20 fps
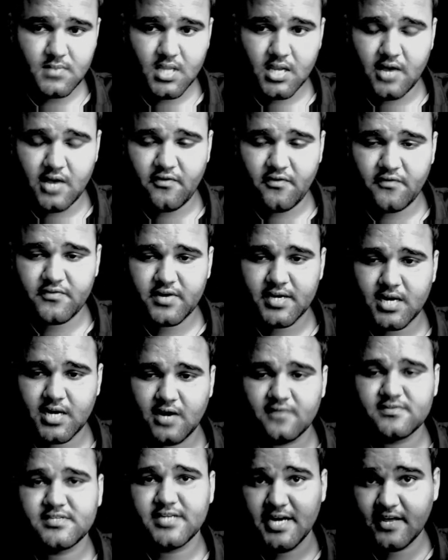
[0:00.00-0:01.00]
FFT
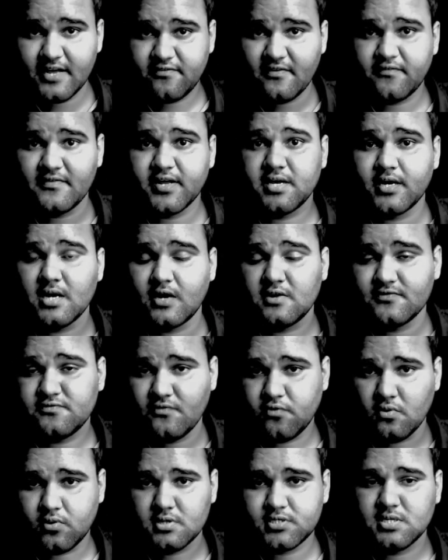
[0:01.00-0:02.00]
graph, 3D FFT graph,
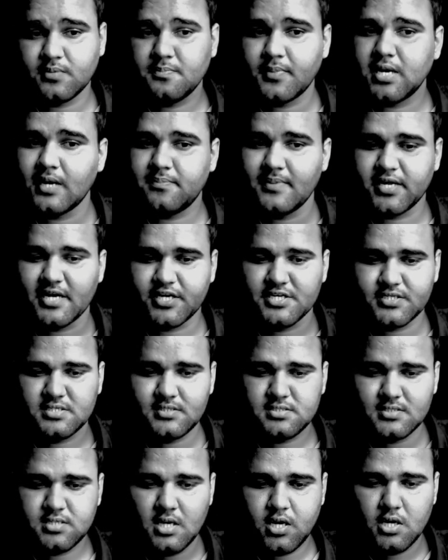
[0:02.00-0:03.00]
for simple
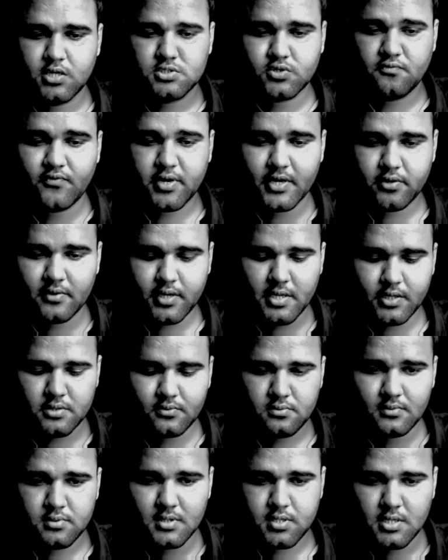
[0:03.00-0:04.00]
applications. So what you can
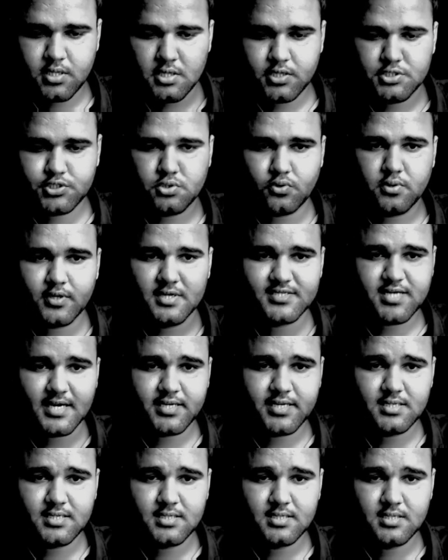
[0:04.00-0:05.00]
do, show
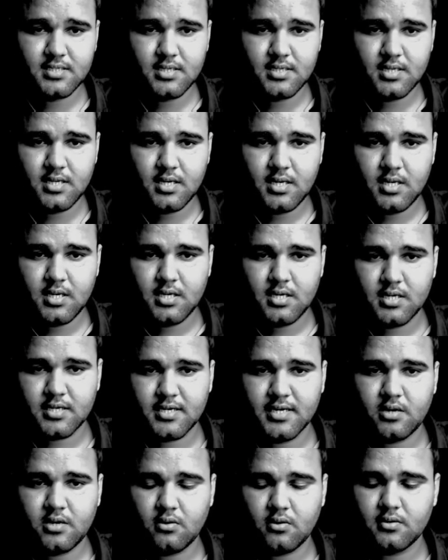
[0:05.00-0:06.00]
design,
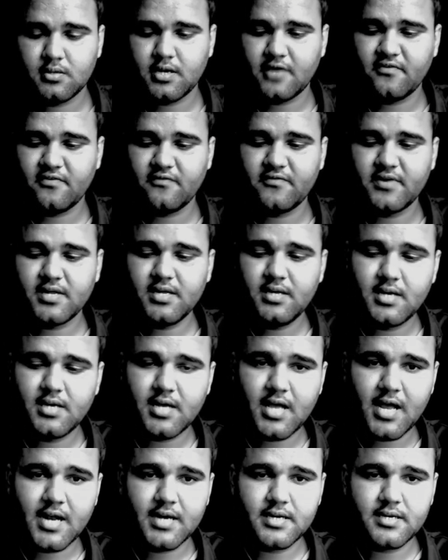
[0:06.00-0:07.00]
click on FFT
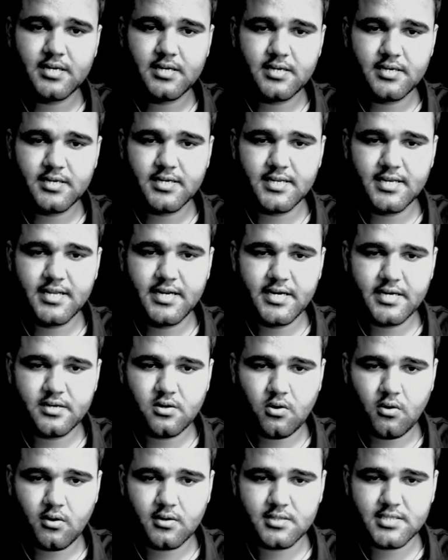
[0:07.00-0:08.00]
and delete
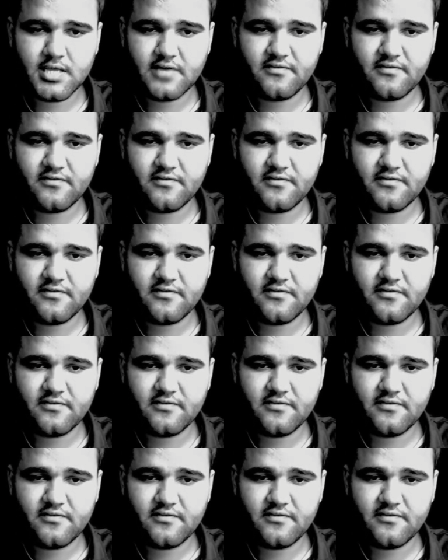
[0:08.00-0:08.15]
all the